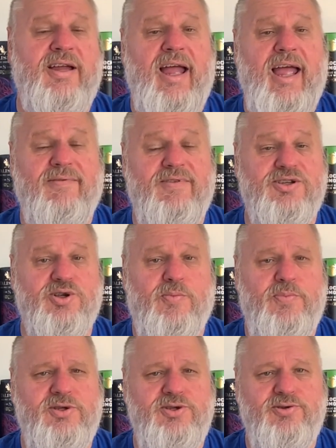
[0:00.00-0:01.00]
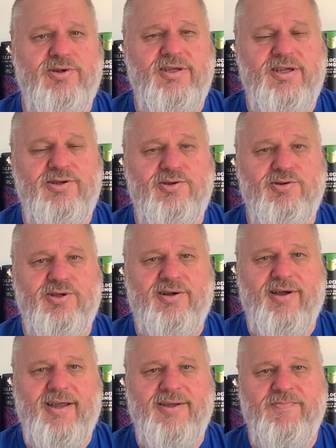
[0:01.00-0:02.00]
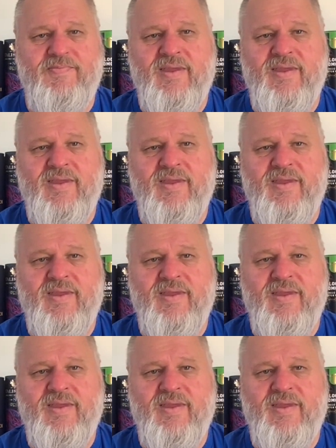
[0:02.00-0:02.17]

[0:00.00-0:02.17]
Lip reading: have this opportunity to try it.